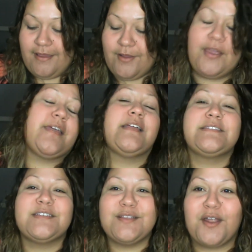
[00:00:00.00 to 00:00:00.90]
Okay,
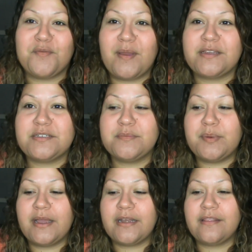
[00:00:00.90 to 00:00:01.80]
that's a lot of passion,
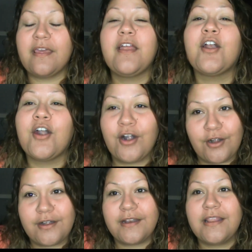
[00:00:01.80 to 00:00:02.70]
but they
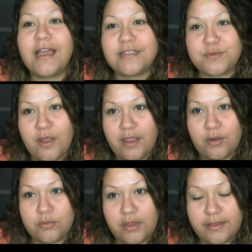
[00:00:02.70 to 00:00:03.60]
hurt, and that's why I
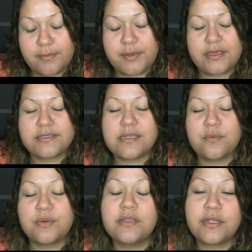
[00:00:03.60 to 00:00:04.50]
don't like them, because they
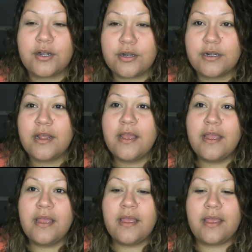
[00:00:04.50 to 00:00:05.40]
really hurt.
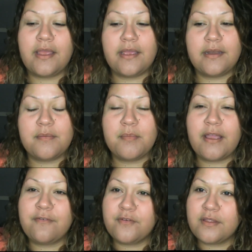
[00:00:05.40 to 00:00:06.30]
And
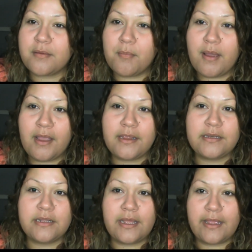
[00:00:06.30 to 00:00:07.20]
I feel like
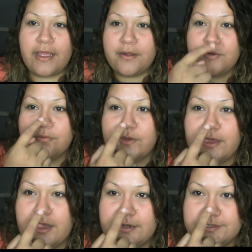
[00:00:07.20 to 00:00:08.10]
mine, I don't know if you
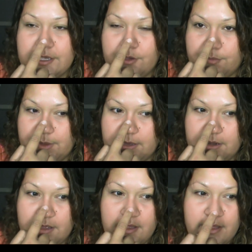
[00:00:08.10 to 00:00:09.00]
can kind of tell, but
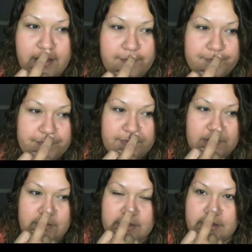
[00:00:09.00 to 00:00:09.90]

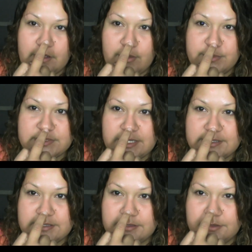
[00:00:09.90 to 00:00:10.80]
you can almost kind
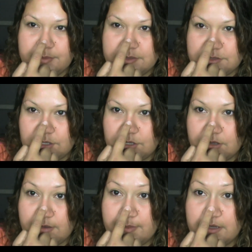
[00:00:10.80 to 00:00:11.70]
of see a little bit
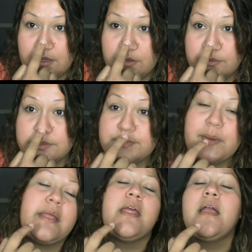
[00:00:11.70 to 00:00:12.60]
darker in my nose,
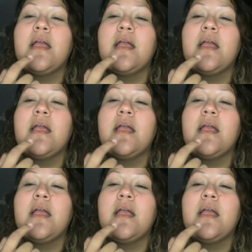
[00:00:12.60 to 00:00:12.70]
but